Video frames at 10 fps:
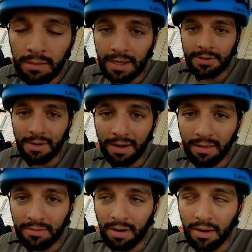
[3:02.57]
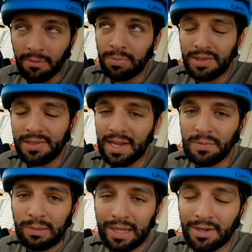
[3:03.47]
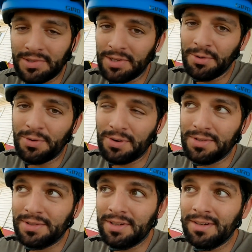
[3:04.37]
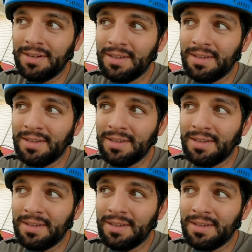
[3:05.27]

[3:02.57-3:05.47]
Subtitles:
That's right, a throttle. Plus it has blinkers and a horn, so